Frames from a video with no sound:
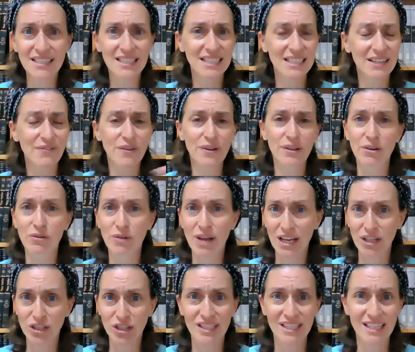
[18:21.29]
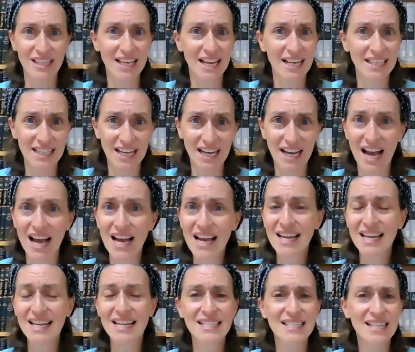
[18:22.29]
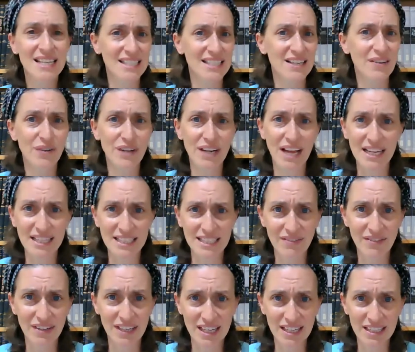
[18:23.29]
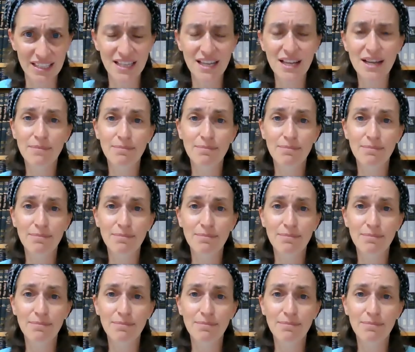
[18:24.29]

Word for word: different locations in the Azara. He does different activities.